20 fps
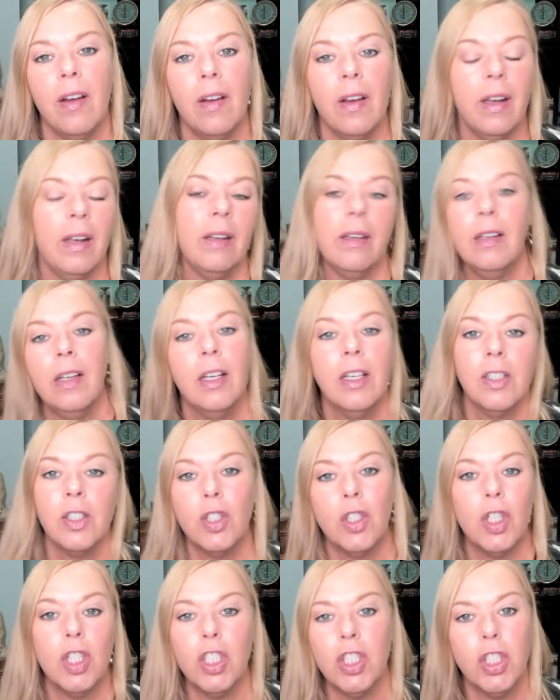and
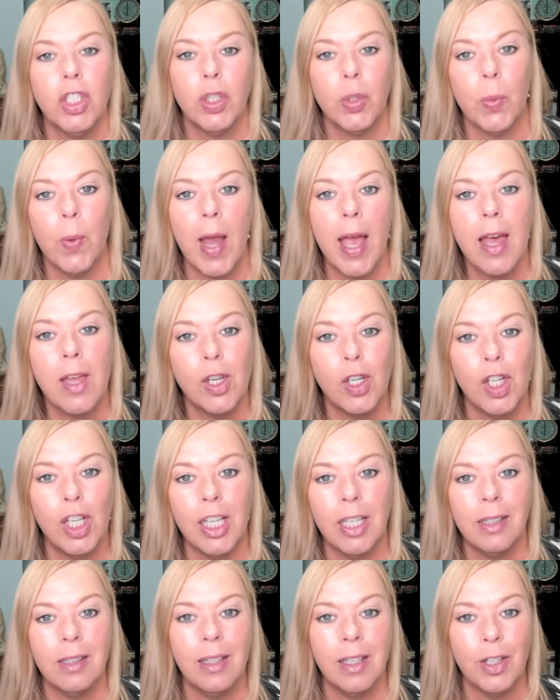starts to
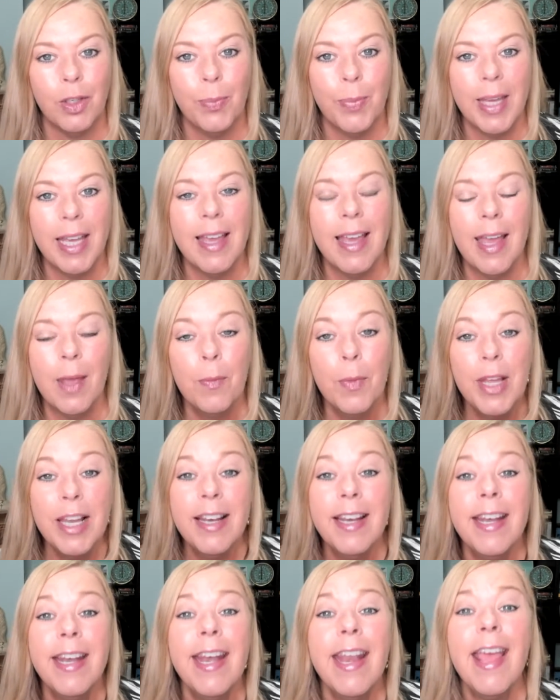rattle a little bit, and we
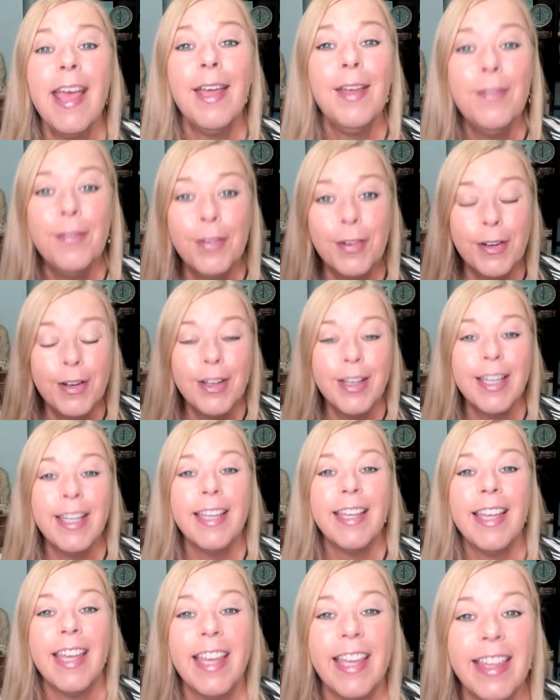never
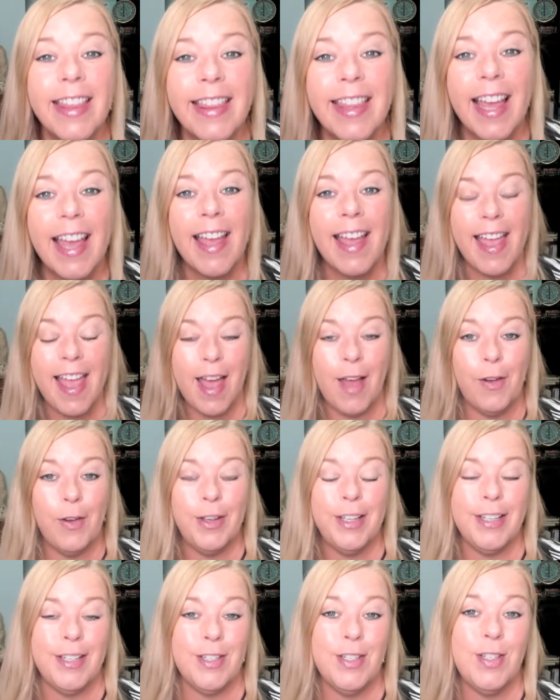get that
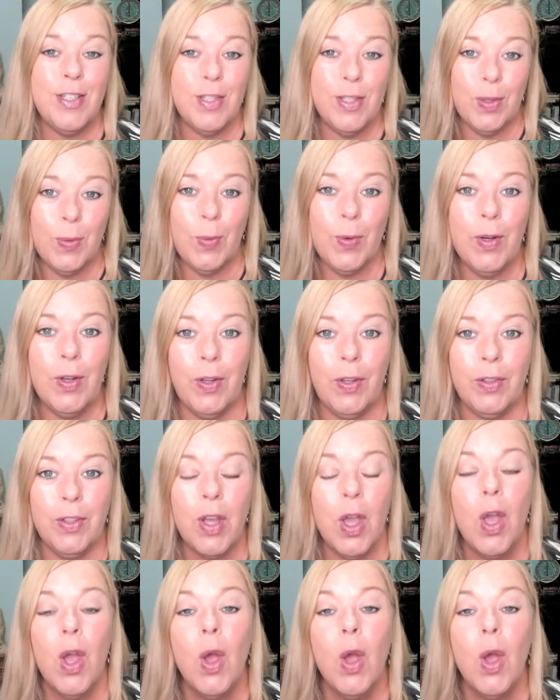out into the world.